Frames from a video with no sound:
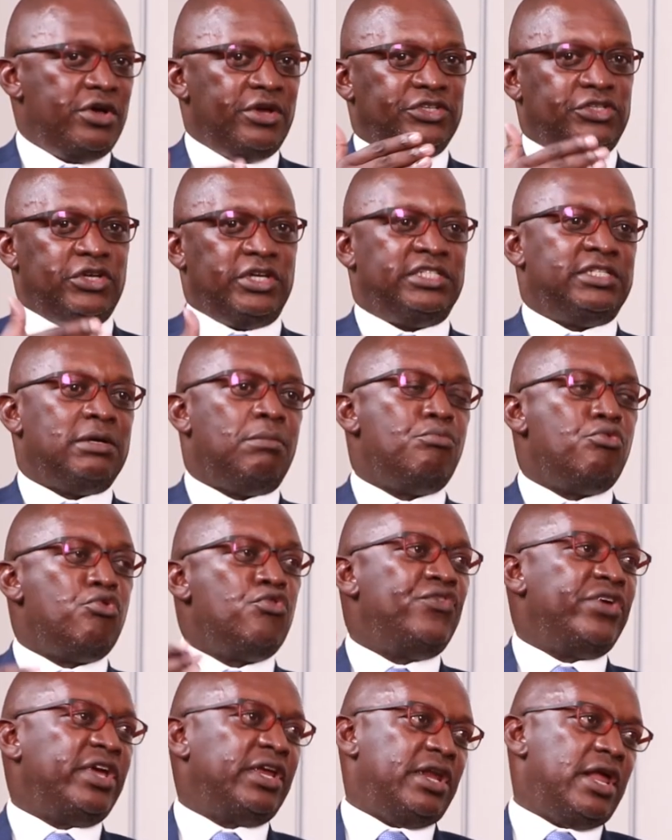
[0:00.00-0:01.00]
So it's a
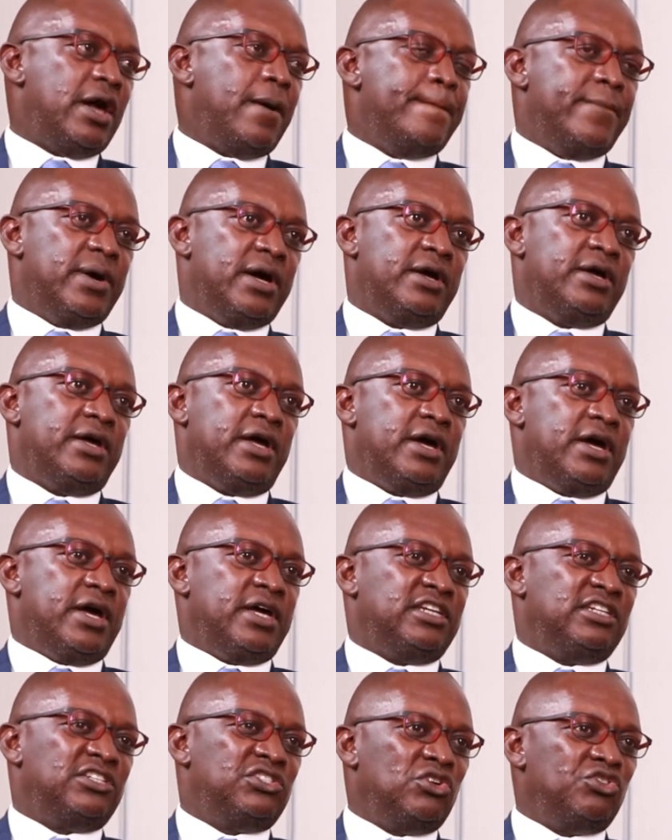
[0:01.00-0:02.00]
moving number,
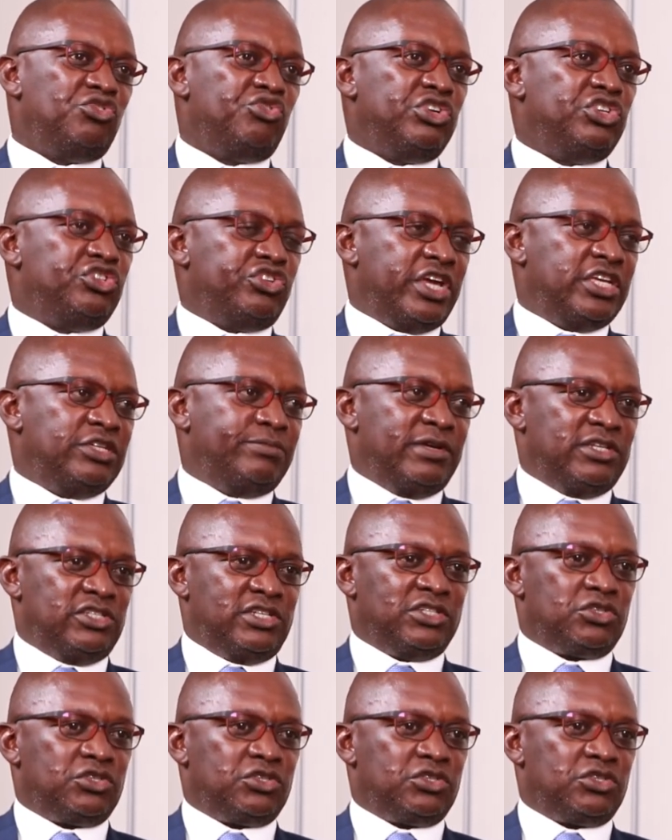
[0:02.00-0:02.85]
and it's not retrenchment, it's